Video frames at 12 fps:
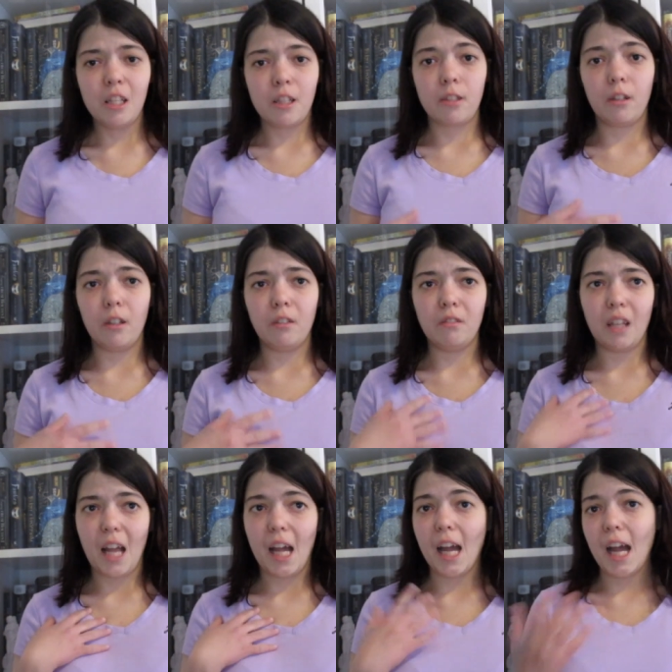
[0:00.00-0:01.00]
So,
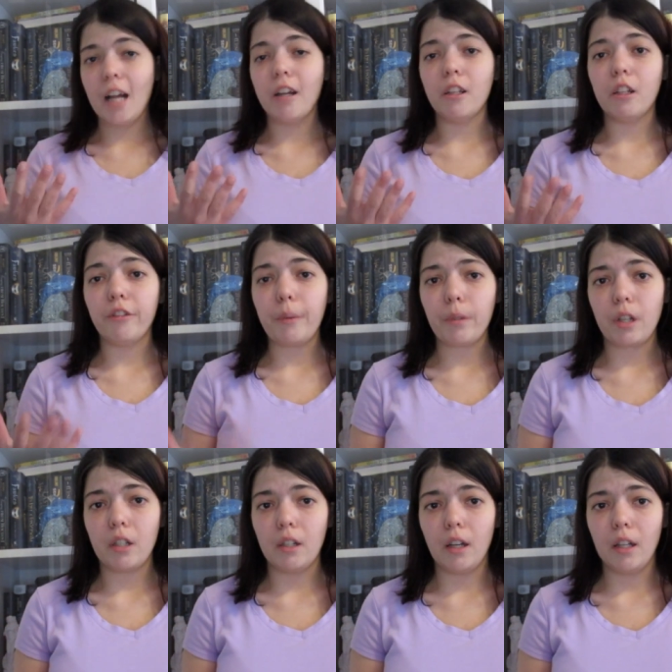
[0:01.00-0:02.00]
I don't know if I'm
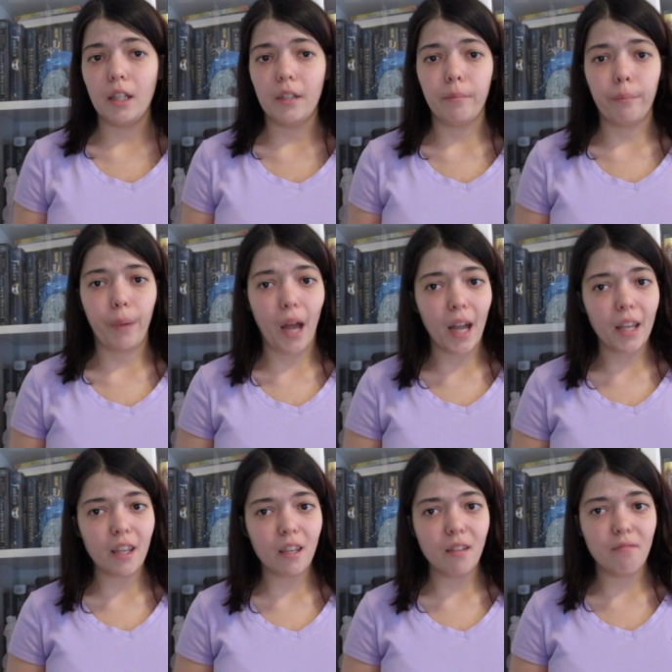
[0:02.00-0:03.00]
gonna like buy
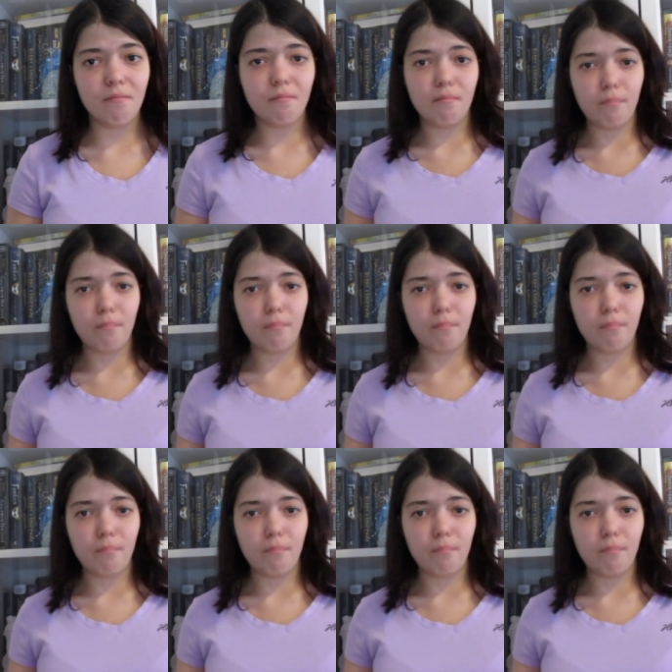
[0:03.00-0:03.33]
it,